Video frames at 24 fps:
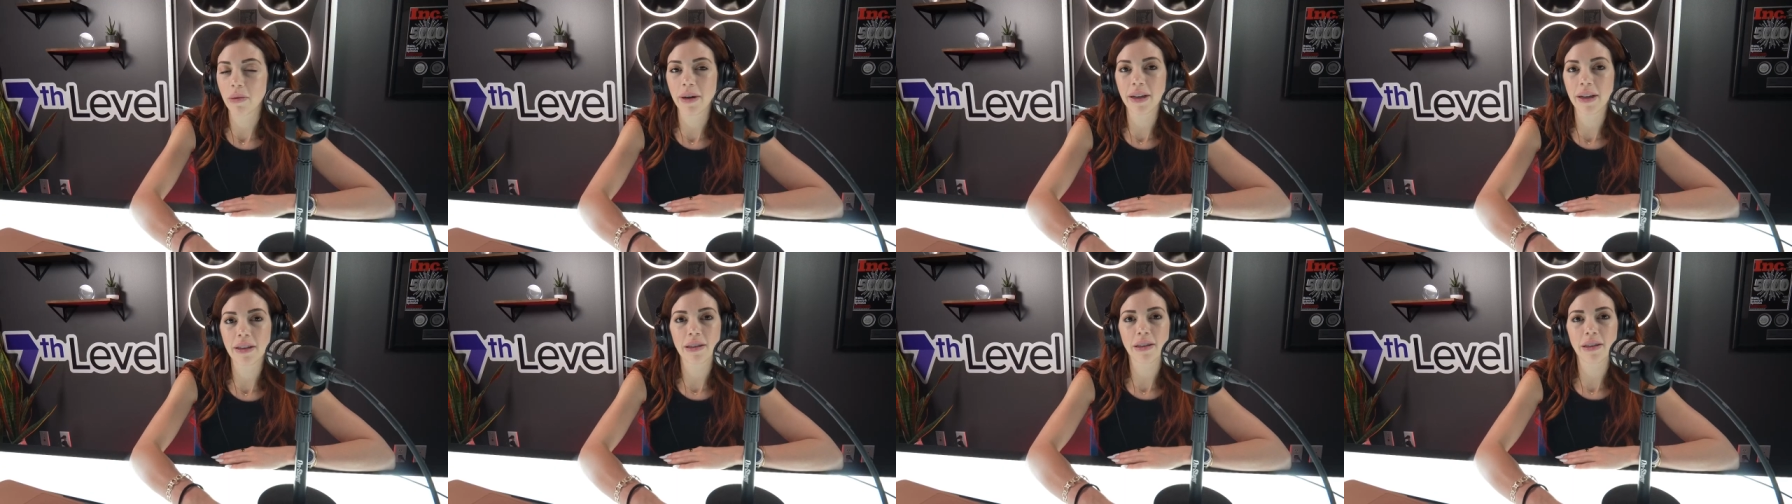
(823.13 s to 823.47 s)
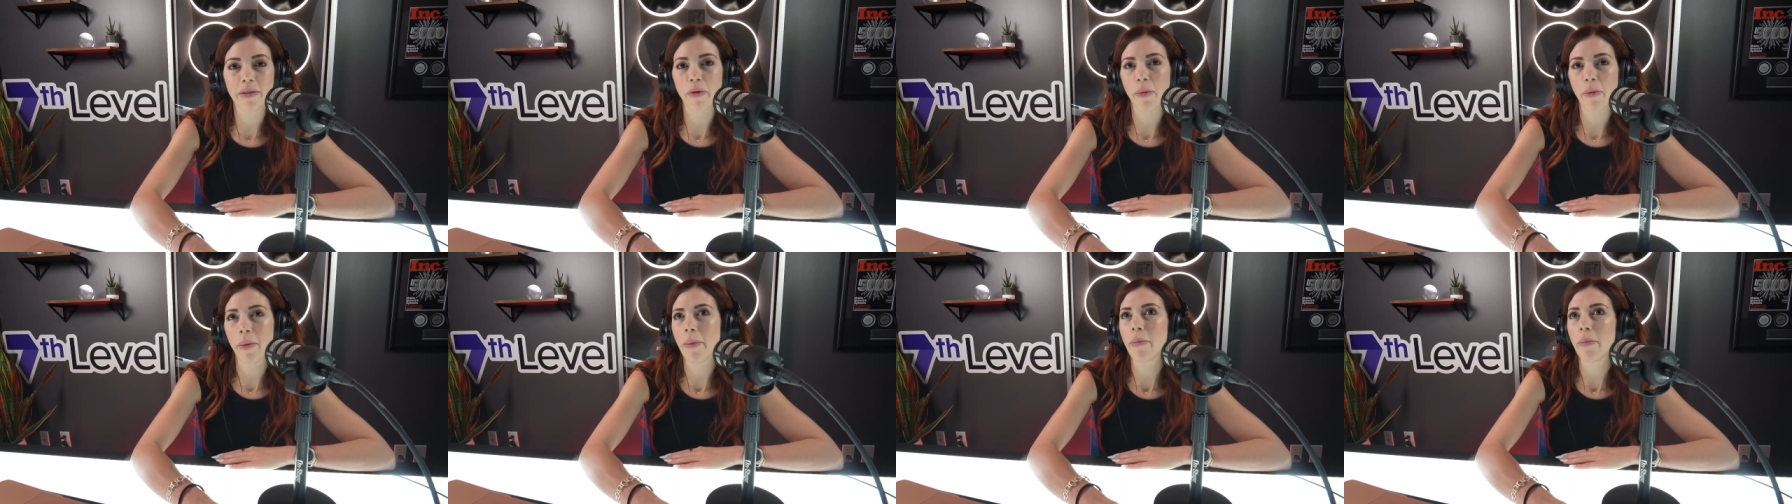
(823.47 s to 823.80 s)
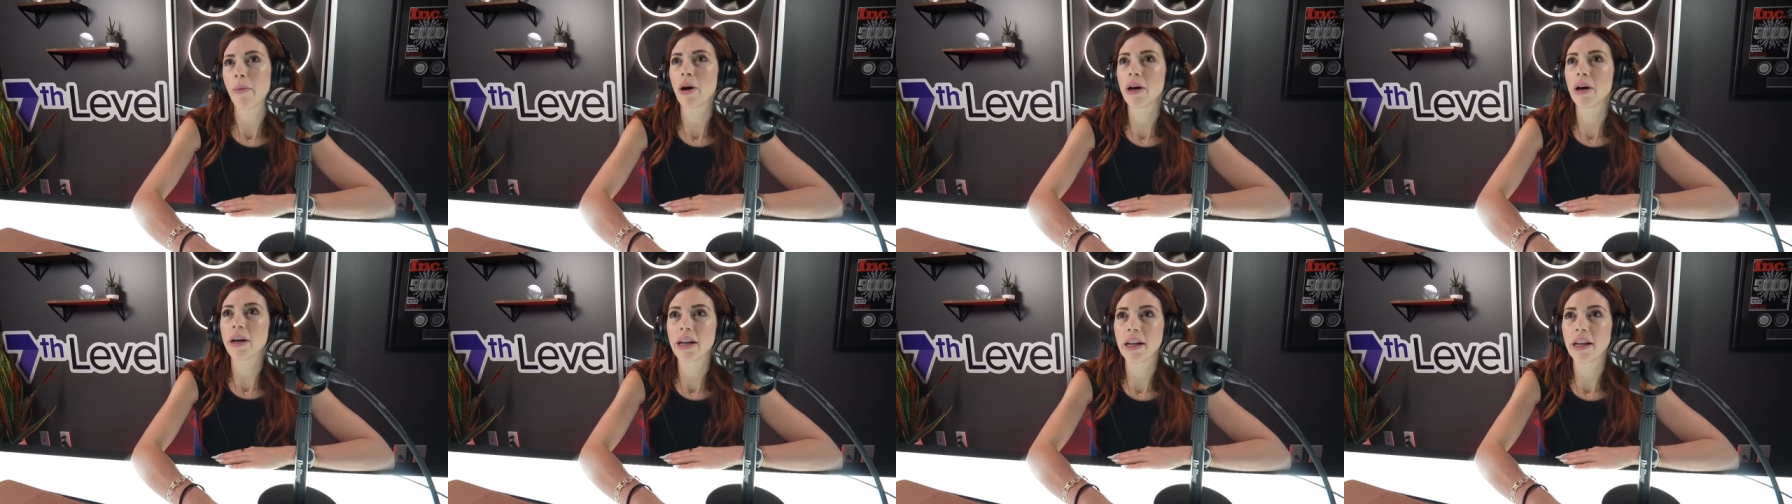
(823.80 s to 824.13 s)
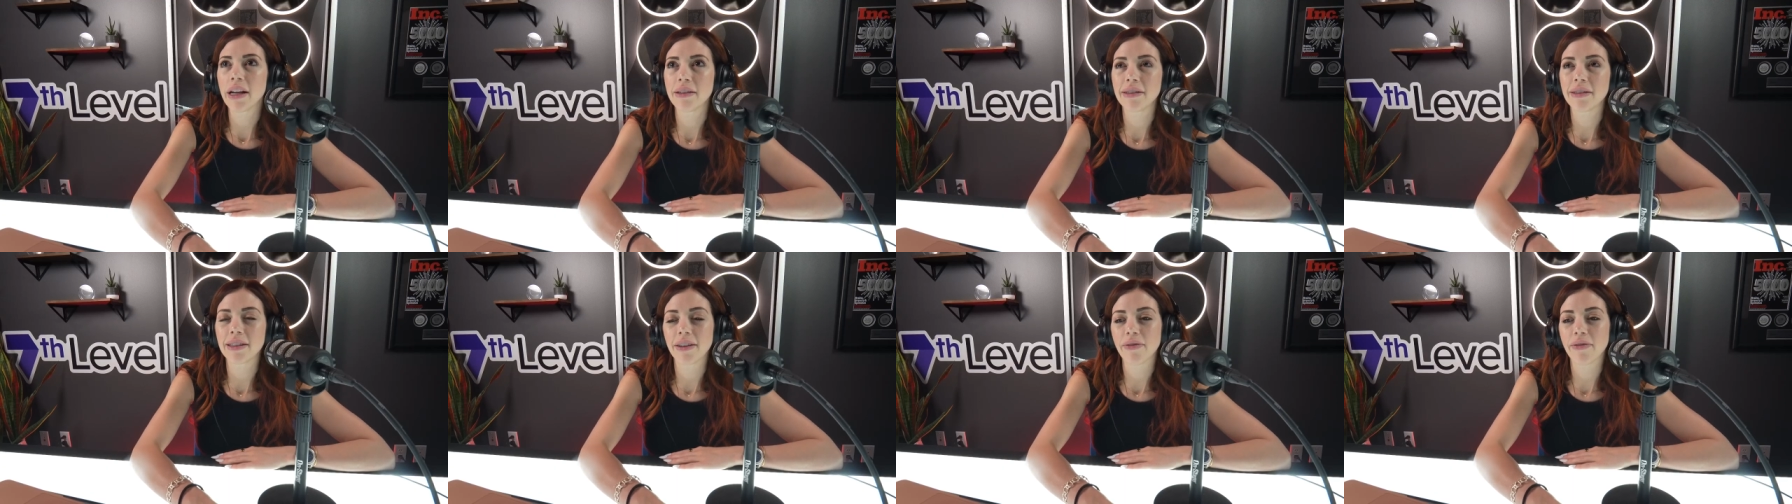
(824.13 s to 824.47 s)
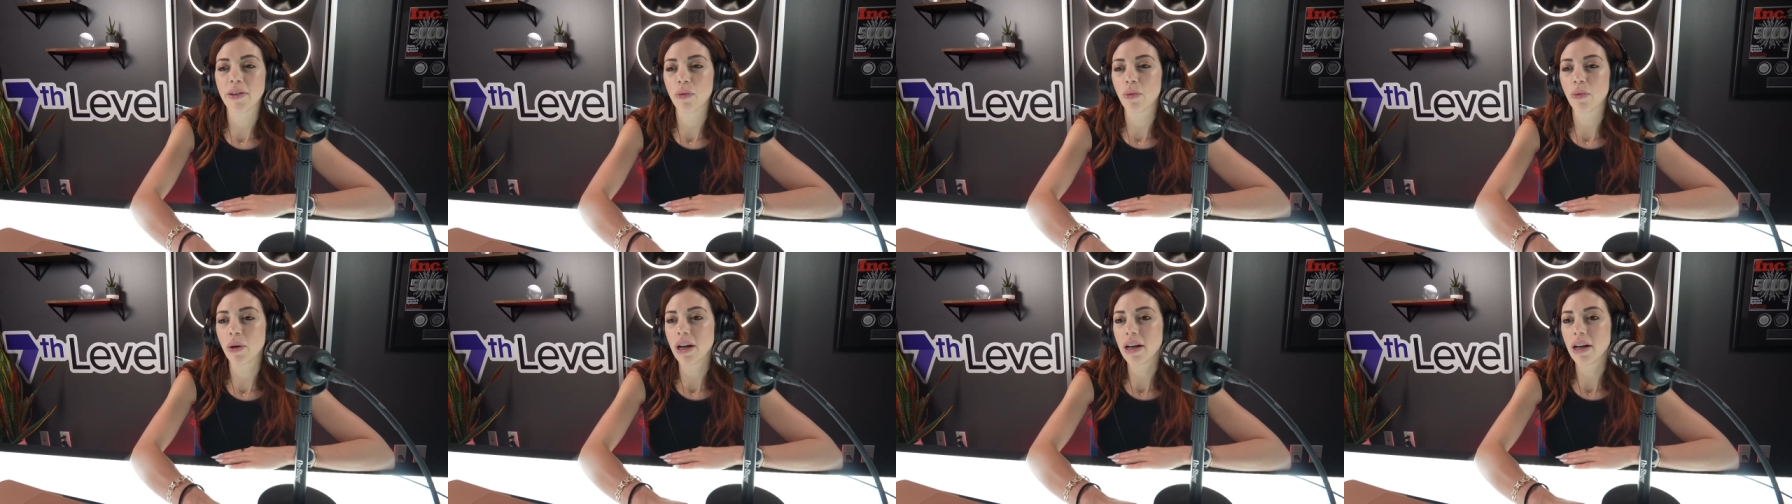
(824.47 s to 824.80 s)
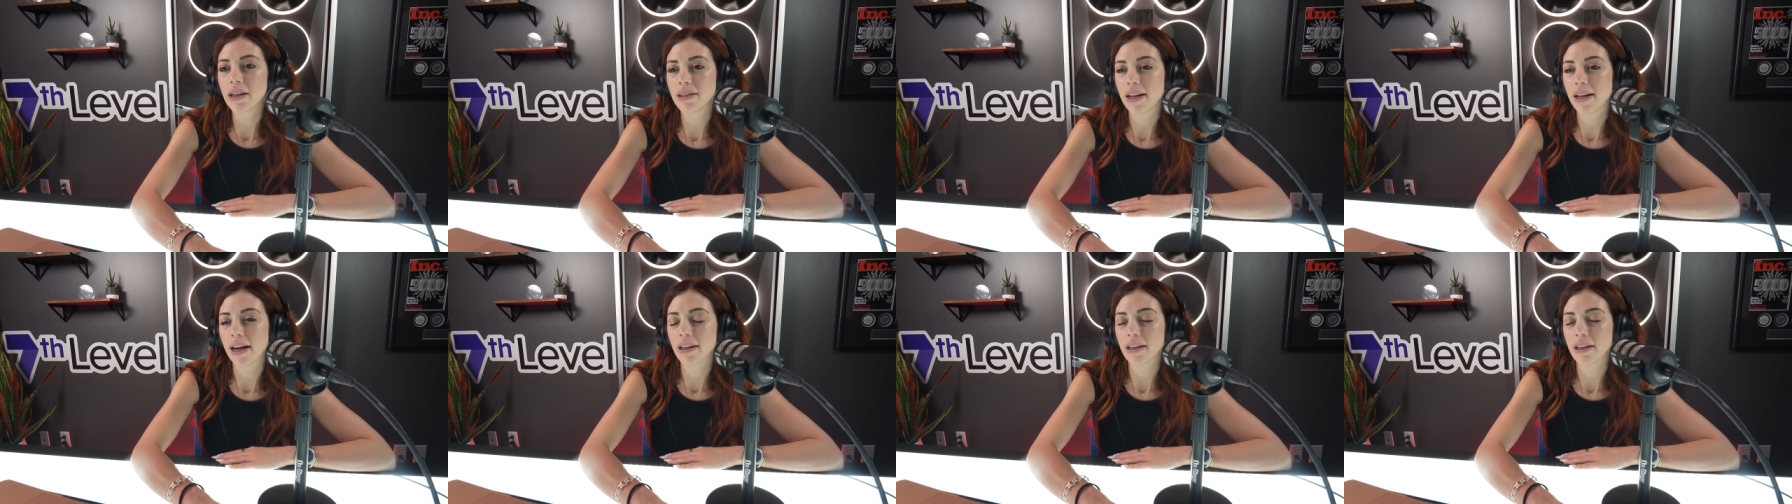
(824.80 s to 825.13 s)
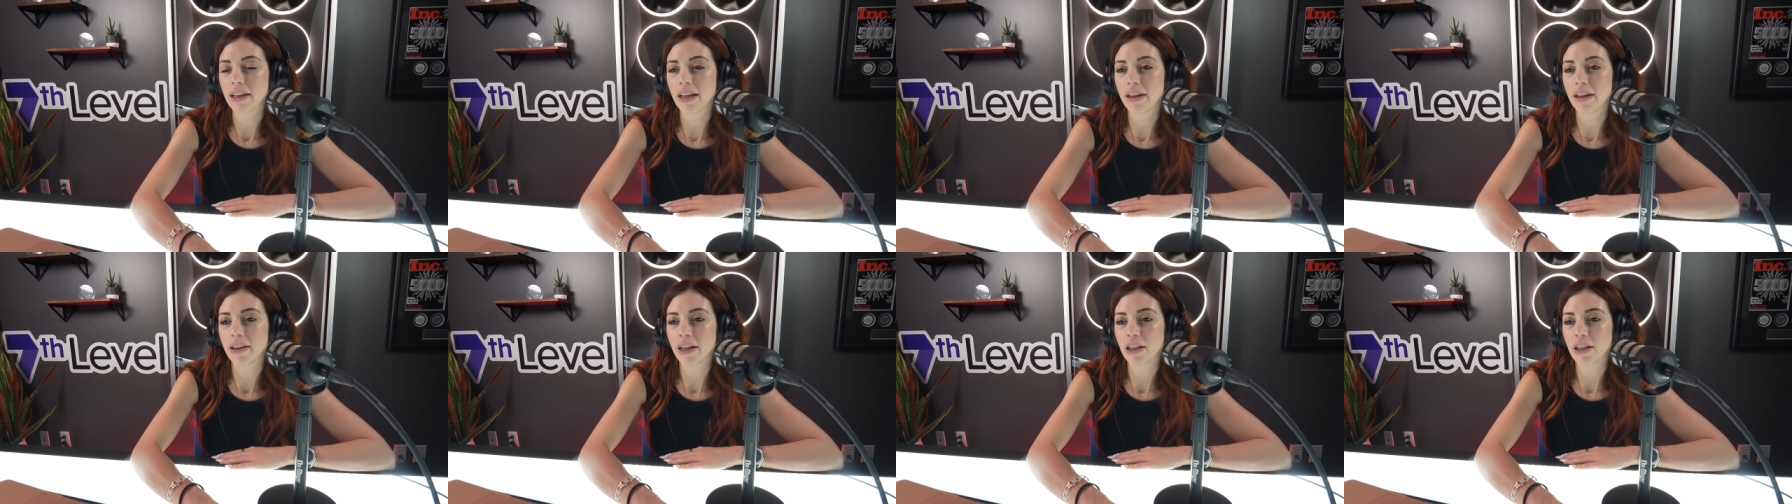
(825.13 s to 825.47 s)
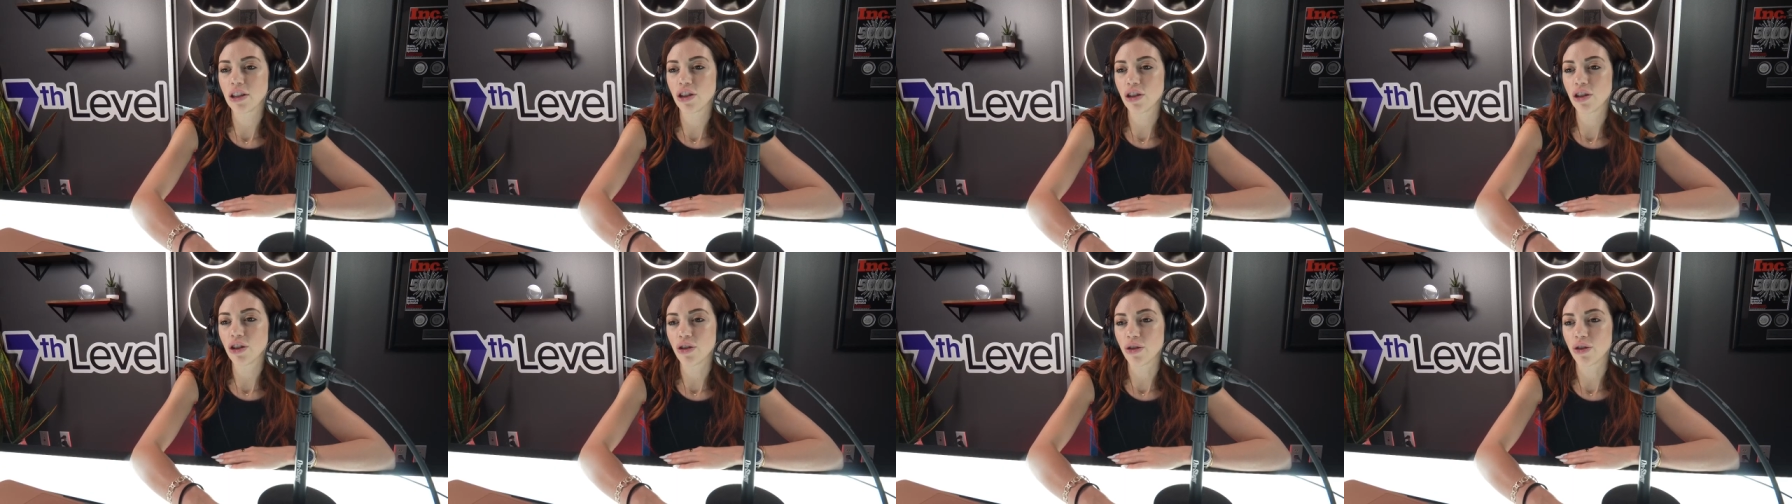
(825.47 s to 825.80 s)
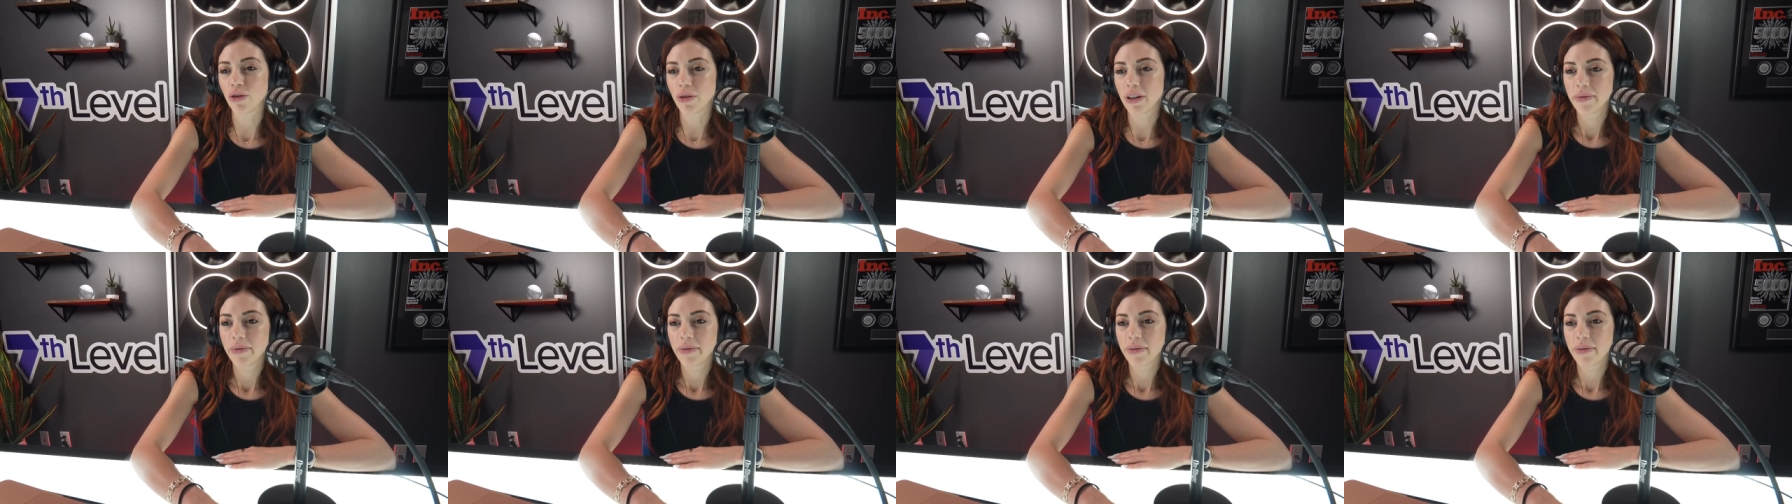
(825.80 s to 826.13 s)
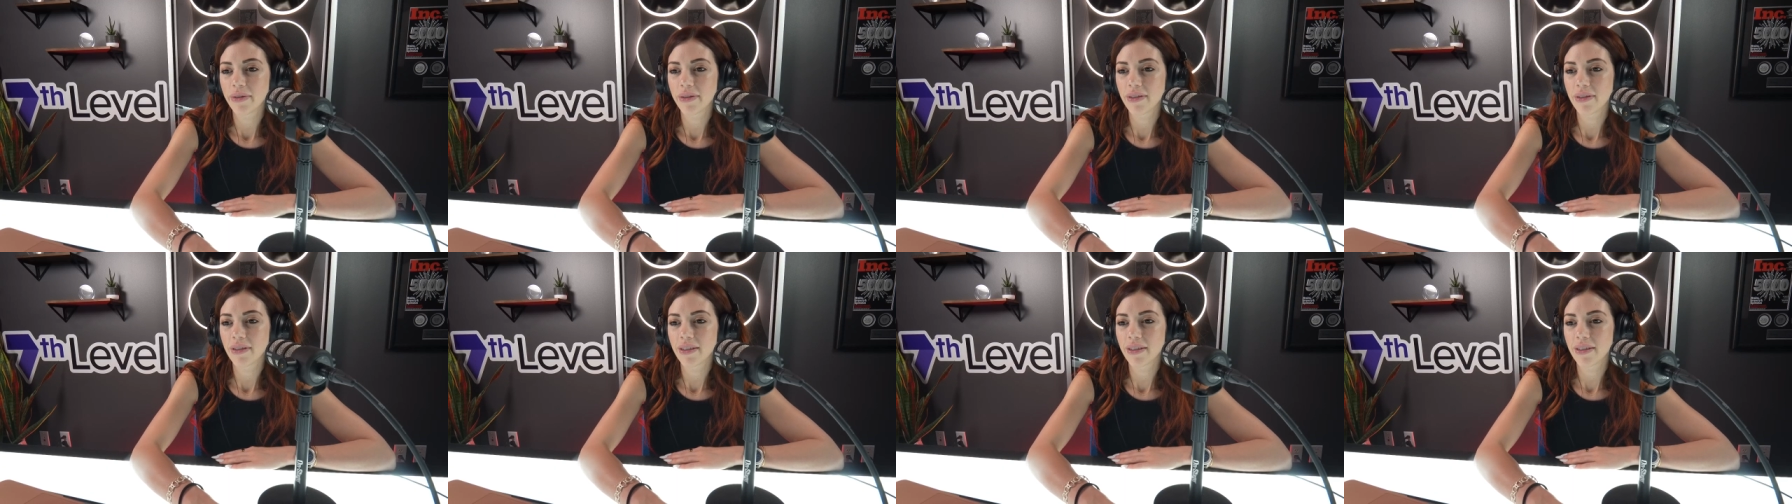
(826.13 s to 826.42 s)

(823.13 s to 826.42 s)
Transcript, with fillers: about stuff about marketing and stuff like what exactly did they do? Yeah.